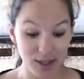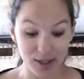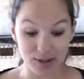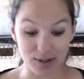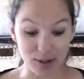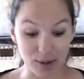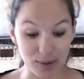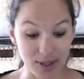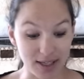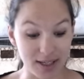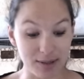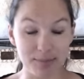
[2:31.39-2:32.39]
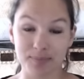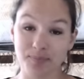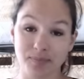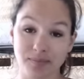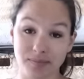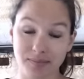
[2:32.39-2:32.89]
So I
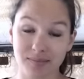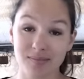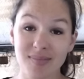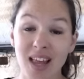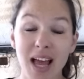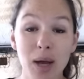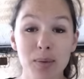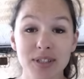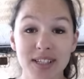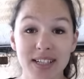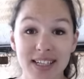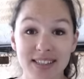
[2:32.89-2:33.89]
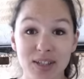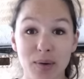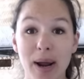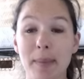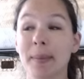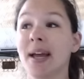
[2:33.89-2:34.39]
was on
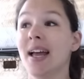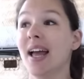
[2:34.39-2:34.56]
Instagram,